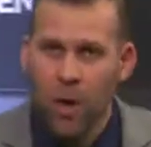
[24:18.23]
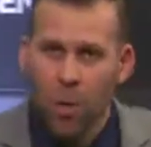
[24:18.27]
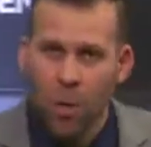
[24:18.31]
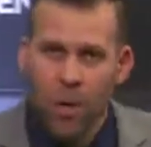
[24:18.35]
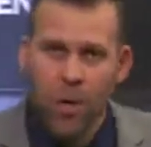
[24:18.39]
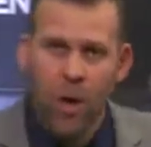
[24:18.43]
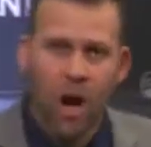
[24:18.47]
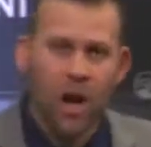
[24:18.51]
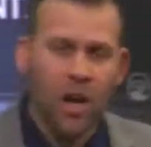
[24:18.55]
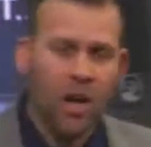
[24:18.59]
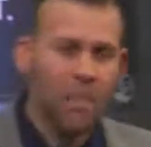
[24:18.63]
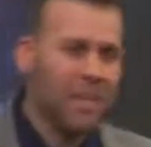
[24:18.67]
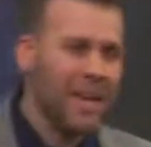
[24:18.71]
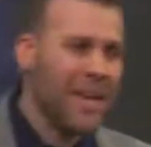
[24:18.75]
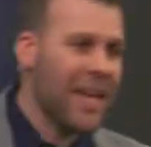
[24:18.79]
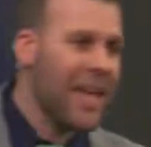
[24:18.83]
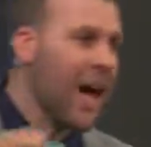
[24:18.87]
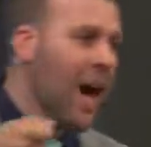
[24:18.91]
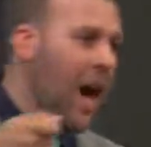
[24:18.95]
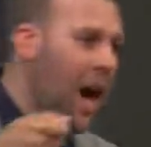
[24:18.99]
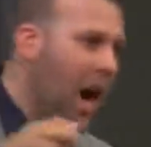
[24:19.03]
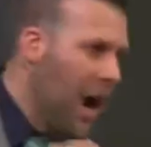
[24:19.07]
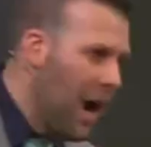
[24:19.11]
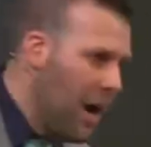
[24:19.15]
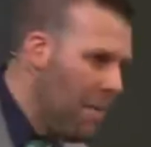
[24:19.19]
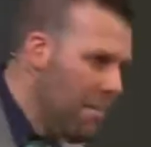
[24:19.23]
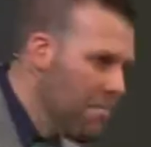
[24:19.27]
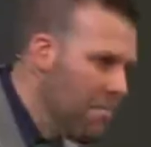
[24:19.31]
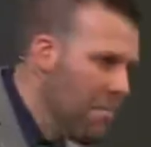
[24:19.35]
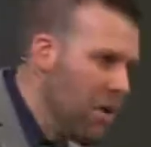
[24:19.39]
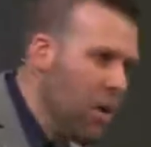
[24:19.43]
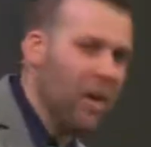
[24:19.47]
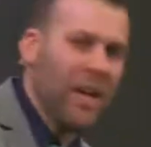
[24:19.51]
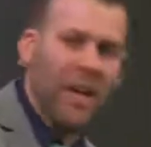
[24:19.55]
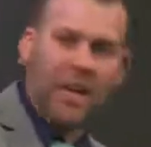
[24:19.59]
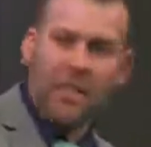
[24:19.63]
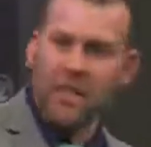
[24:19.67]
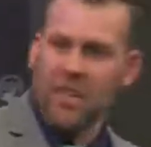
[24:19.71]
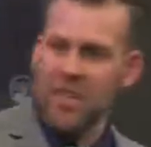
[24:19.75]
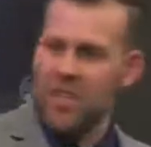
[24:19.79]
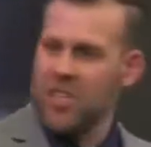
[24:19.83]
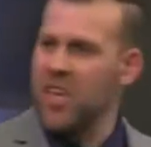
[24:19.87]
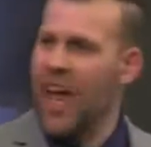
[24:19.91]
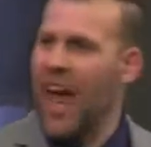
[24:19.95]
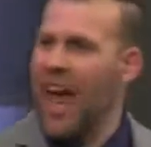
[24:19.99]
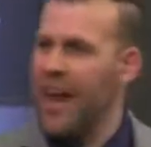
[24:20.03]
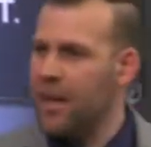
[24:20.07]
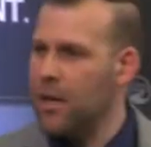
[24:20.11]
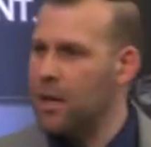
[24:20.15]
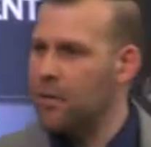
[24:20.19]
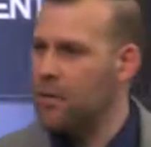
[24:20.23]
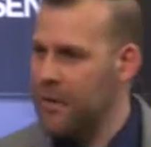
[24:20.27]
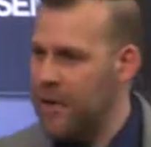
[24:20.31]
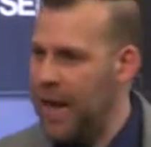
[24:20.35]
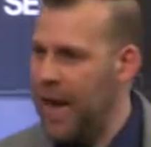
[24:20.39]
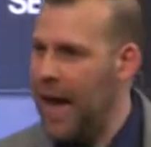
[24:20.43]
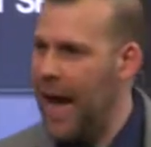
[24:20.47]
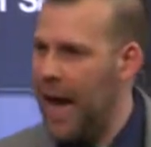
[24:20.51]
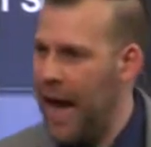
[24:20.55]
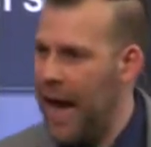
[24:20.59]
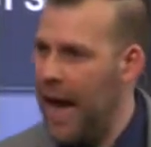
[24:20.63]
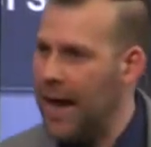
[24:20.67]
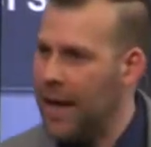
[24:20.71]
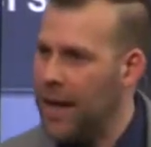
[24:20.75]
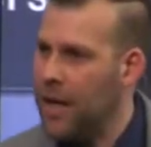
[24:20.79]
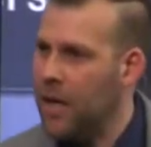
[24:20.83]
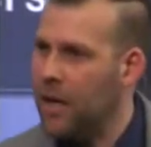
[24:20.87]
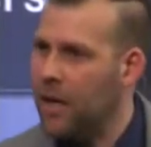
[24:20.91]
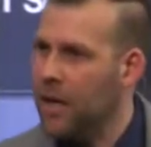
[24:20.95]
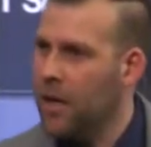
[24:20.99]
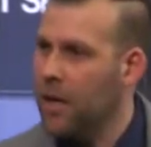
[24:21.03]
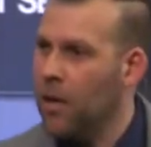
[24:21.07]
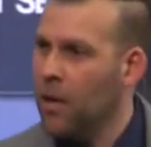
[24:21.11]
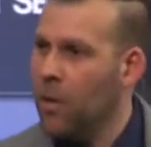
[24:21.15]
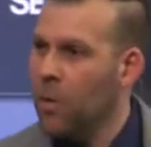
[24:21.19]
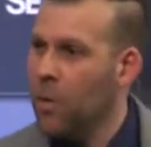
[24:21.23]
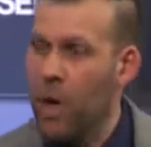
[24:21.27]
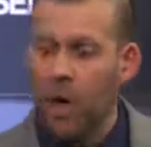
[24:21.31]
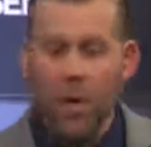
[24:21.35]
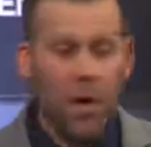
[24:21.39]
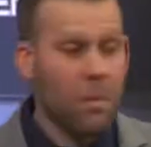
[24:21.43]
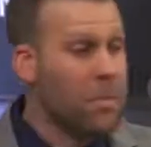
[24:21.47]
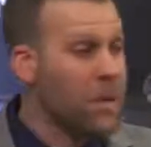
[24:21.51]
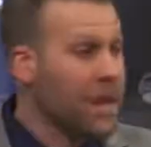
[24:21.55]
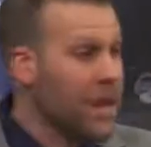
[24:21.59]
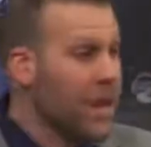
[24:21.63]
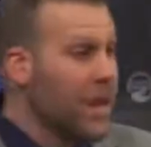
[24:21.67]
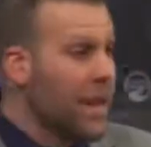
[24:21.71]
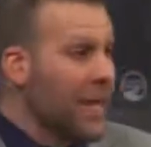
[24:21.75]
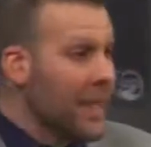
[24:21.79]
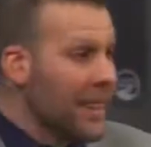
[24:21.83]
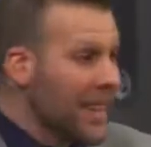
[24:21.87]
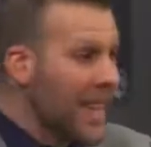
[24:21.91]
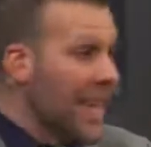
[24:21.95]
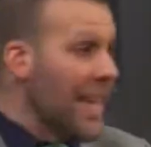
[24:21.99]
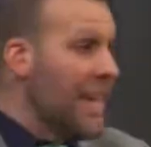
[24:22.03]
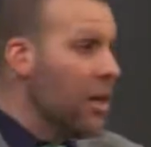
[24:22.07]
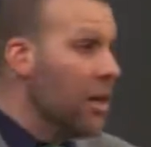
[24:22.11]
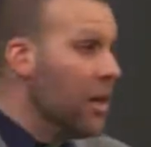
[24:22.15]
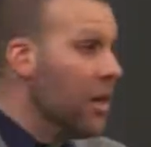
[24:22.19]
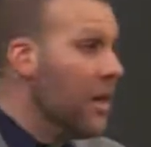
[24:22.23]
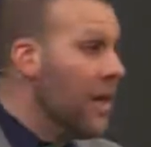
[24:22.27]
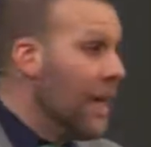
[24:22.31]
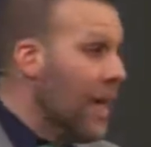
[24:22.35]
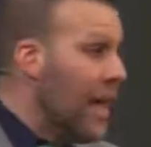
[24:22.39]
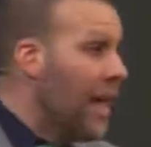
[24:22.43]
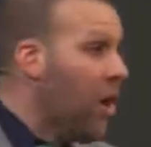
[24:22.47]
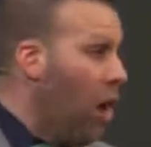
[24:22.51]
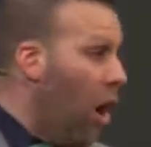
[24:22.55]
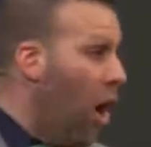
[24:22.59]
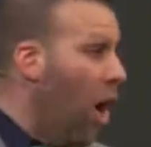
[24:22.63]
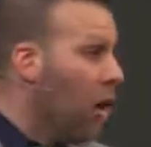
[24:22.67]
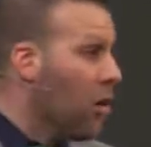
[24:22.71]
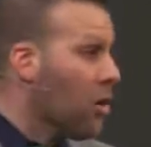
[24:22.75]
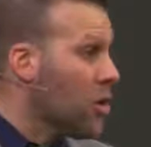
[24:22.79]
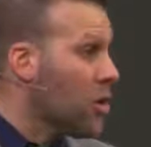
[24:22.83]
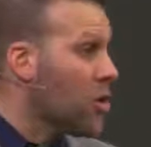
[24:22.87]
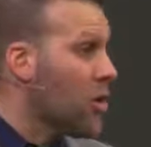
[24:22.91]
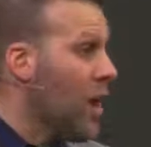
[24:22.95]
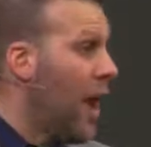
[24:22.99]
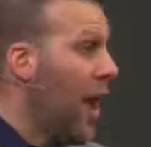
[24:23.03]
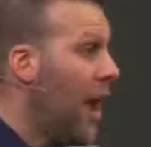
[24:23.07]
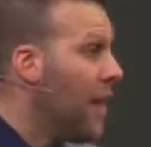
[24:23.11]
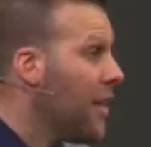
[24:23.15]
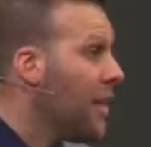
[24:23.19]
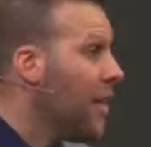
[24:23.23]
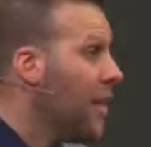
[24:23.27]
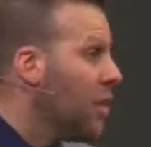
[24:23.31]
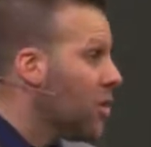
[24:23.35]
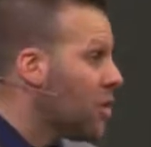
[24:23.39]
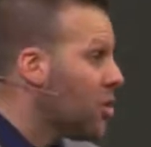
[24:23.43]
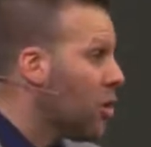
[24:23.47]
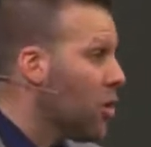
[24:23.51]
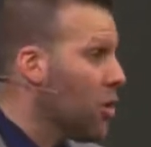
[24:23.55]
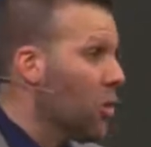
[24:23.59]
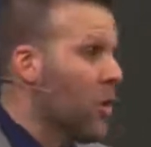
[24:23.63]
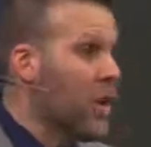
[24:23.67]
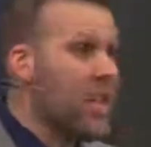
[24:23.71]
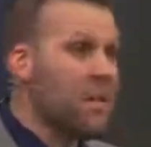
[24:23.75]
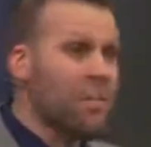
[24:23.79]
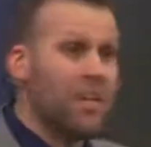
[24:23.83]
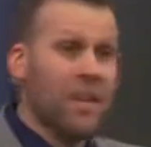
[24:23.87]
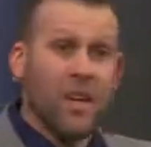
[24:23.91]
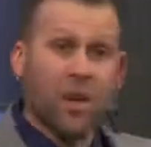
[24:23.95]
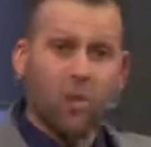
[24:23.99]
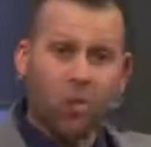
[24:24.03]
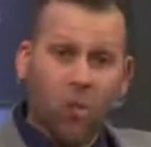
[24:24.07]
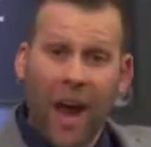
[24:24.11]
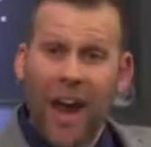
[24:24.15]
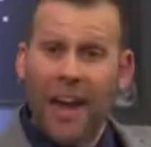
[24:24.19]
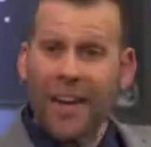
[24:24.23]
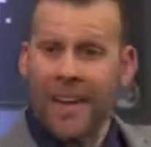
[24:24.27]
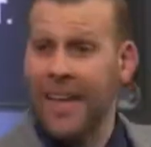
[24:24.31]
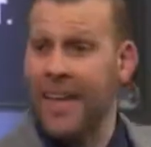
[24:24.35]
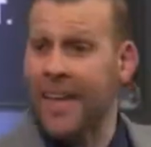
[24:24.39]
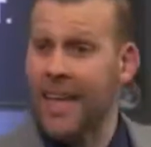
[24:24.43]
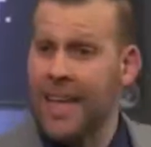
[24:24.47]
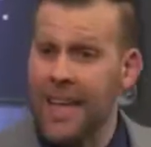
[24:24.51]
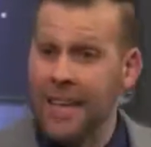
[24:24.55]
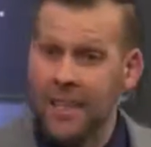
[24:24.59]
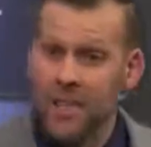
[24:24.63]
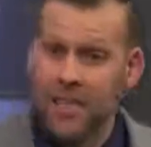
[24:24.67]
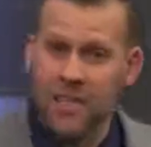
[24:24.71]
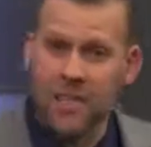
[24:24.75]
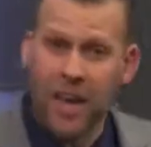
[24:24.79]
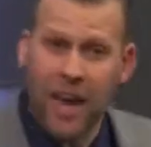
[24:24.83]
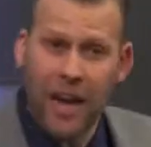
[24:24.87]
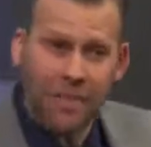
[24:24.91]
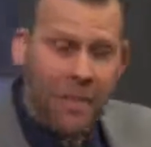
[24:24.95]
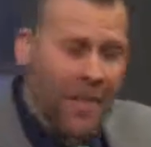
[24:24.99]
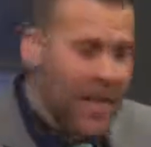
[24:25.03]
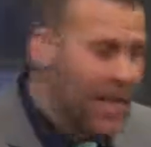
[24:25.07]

We ought to be humble in the sight of God we ought to be little in our sight so that we can be great in His sight.